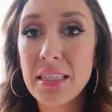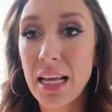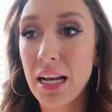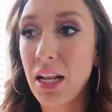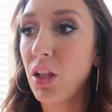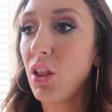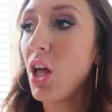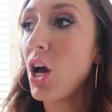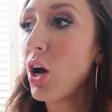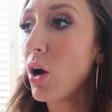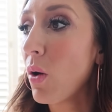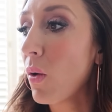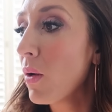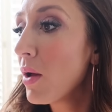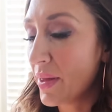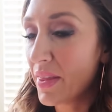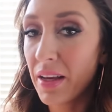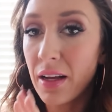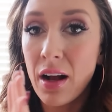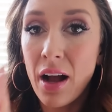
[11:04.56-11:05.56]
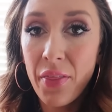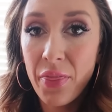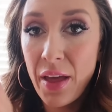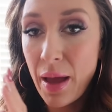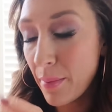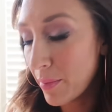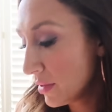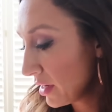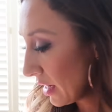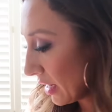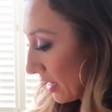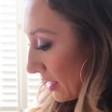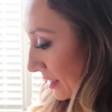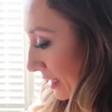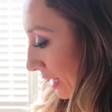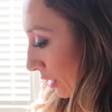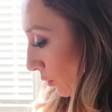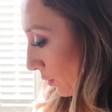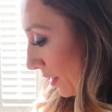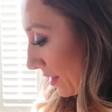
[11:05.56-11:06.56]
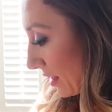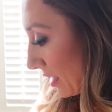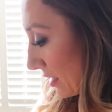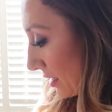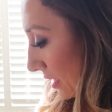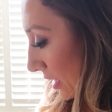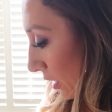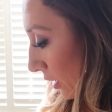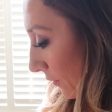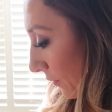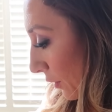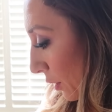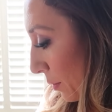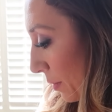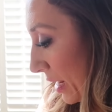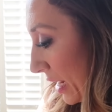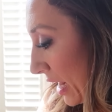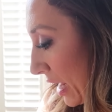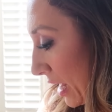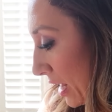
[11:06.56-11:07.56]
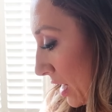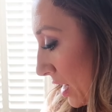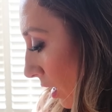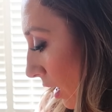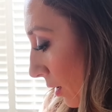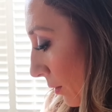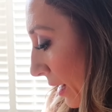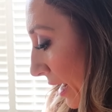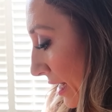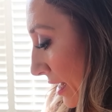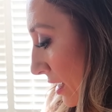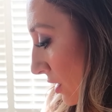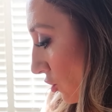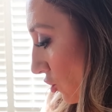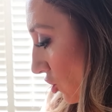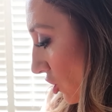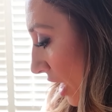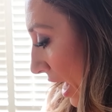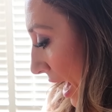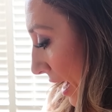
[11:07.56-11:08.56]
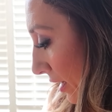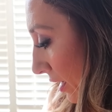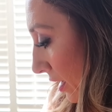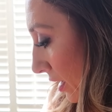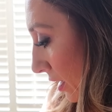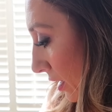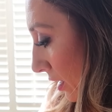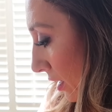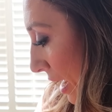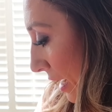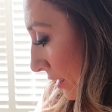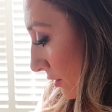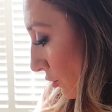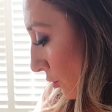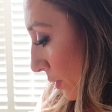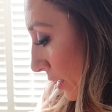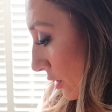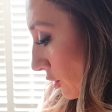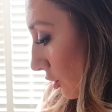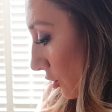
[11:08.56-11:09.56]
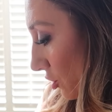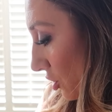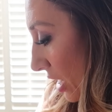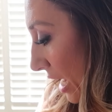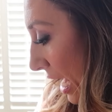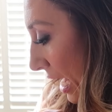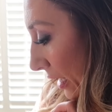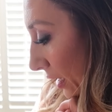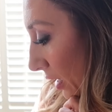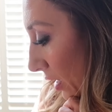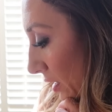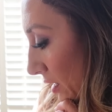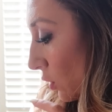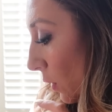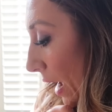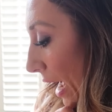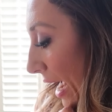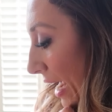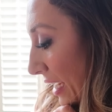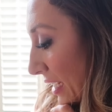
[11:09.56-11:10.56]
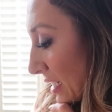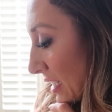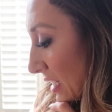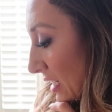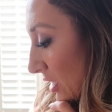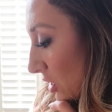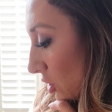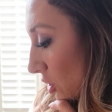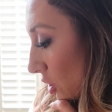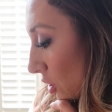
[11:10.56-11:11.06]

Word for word: said hello, and then got them settled with the sitter for a minute, got ready, check, bags from Rachel, check. So I need